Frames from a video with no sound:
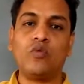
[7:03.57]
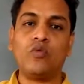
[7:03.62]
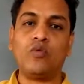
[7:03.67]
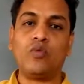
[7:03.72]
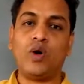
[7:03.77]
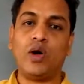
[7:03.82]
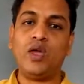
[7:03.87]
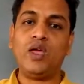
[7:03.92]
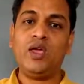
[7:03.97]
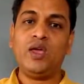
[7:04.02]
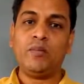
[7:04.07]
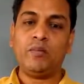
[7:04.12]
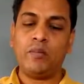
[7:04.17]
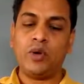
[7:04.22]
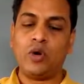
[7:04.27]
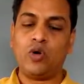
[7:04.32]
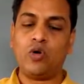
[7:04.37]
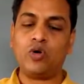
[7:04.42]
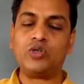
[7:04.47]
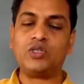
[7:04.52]
Why?
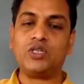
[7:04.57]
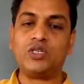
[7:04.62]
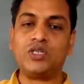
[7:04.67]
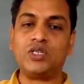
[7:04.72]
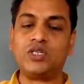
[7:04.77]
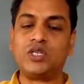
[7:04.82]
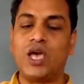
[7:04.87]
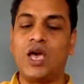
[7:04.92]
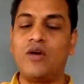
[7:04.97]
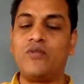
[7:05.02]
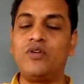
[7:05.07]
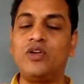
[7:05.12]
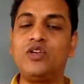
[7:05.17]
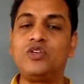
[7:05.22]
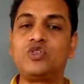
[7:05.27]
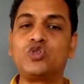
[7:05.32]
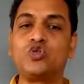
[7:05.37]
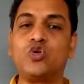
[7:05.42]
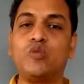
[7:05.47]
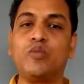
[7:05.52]
Because it is
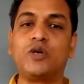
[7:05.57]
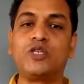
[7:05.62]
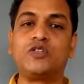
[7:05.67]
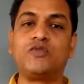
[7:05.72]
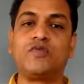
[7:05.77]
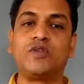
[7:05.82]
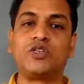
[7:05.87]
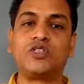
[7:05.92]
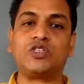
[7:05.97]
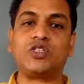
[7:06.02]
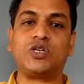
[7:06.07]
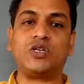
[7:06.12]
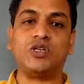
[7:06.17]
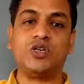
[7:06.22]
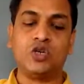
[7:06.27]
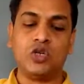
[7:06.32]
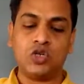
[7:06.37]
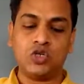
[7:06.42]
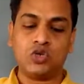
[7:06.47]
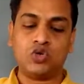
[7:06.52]
having so much friction.
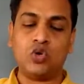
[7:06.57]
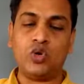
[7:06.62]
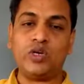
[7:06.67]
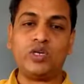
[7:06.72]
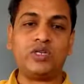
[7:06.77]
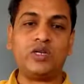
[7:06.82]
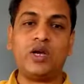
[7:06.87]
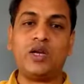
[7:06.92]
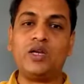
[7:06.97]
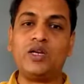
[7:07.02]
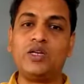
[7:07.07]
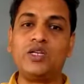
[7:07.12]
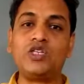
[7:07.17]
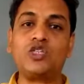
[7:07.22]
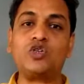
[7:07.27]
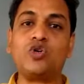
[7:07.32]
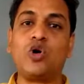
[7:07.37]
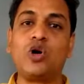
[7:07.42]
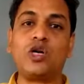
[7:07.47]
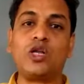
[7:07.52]
So it
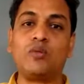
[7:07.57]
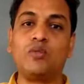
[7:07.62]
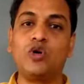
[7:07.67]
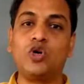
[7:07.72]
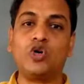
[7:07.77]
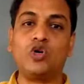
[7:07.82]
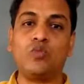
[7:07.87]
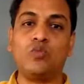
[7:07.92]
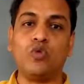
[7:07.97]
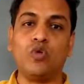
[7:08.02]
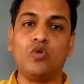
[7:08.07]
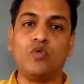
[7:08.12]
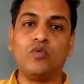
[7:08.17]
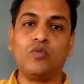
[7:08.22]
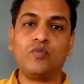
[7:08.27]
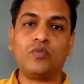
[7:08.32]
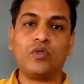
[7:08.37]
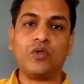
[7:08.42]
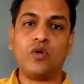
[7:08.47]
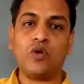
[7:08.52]
is not able to move.
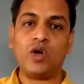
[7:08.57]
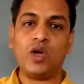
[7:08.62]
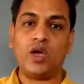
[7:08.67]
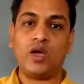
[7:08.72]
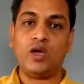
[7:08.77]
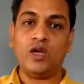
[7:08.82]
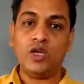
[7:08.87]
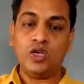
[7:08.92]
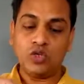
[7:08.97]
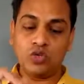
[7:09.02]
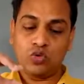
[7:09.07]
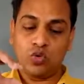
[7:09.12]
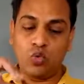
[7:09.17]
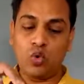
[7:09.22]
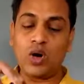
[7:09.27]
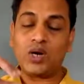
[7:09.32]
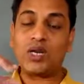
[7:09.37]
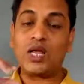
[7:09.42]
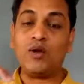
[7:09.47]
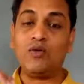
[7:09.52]
Okay. So
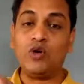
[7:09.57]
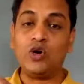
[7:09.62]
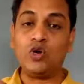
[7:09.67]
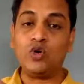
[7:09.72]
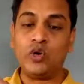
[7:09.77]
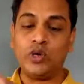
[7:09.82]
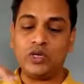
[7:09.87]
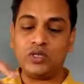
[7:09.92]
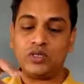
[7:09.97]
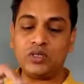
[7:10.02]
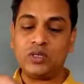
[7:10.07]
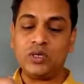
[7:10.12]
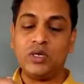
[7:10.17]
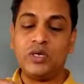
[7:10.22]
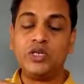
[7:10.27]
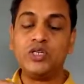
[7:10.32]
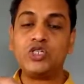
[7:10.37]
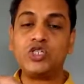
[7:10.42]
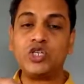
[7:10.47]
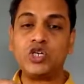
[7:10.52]
what I will do is
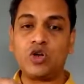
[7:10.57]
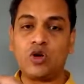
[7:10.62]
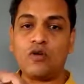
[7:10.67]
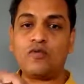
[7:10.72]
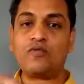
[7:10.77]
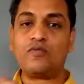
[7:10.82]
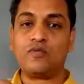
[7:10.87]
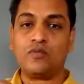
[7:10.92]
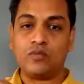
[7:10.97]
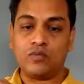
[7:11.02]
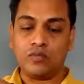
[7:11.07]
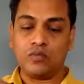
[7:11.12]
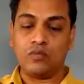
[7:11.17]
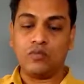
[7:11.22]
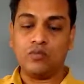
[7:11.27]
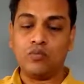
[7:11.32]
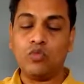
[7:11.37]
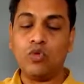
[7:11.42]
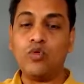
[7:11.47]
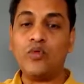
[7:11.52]
instead of
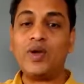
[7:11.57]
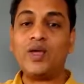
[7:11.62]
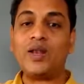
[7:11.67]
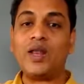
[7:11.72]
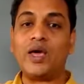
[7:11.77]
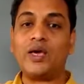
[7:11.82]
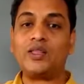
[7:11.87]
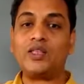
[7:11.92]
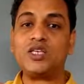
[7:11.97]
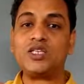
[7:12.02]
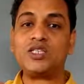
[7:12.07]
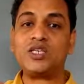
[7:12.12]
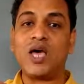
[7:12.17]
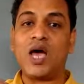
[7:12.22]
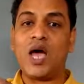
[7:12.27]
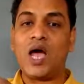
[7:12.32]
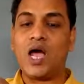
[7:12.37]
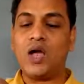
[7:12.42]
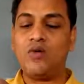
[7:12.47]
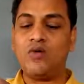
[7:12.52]
moving like this,
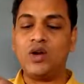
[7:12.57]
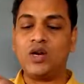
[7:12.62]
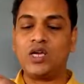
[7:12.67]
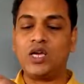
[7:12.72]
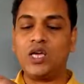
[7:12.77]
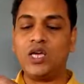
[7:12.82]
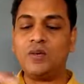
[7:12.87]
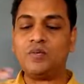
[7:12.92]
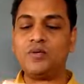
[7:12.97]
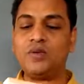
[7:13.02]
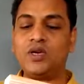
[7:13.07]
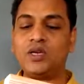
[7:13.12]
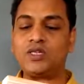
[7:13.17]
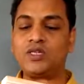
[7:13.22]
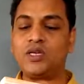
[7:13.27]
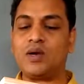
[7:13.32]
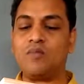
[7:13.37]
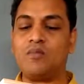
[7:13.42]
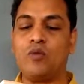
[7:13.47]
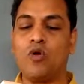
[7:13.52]
I will keep here
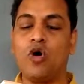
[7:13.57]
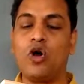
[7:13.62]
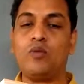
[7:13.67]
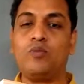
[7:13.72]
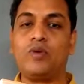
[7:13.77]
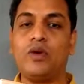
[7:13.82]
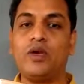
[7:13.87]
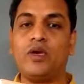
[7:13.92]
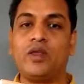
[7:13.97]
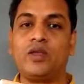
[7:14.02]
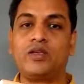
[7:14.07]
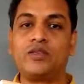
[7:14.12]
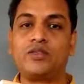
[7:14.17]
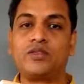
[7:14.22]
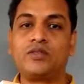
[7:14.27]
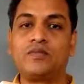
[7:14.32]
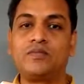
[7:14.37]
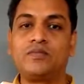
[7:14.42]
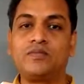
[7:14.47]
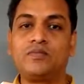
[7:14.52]
some ball bearings.